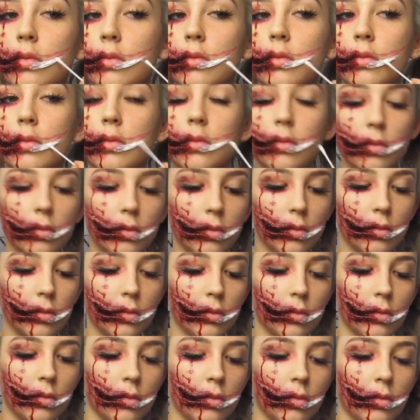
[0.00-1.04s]
So we're just
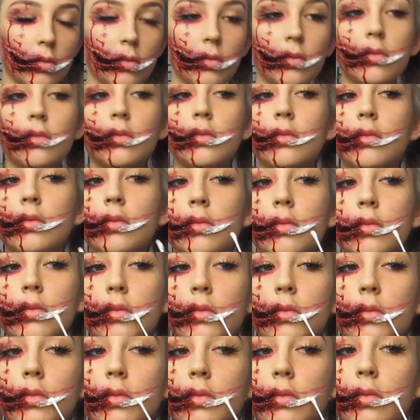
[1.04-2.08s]
going over the
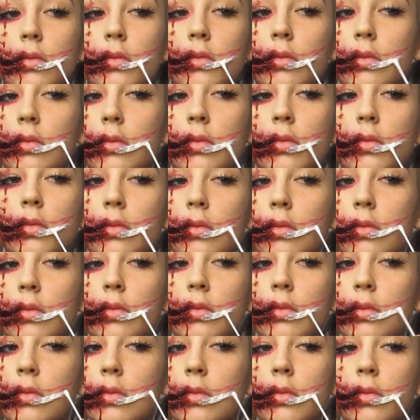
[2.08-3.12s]
edges with some liquid
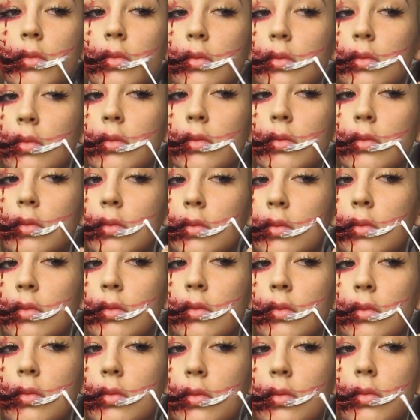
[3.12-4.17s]
latex and all over the top,
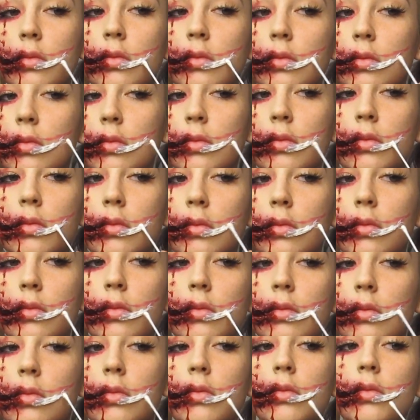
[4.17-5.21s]
so
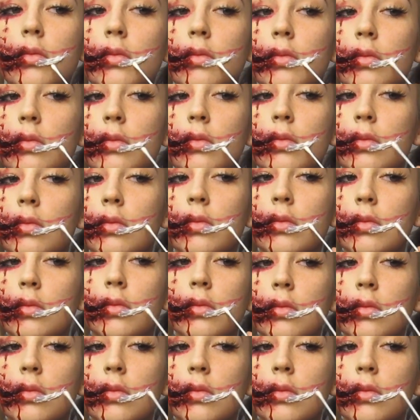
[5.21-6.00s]
we've got a barrier.